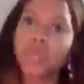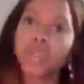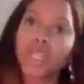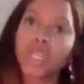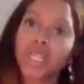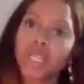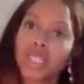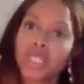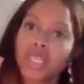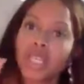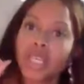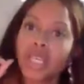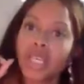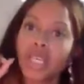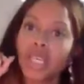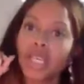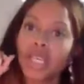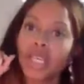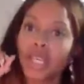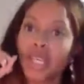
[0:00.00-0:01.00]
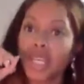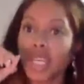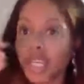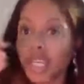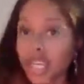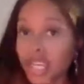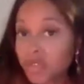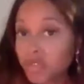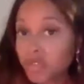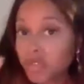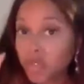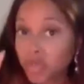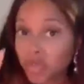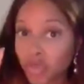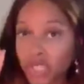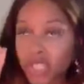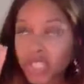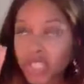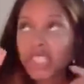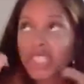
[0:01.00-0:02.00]
is because if
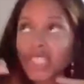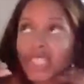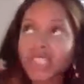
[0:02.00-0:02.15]
you're really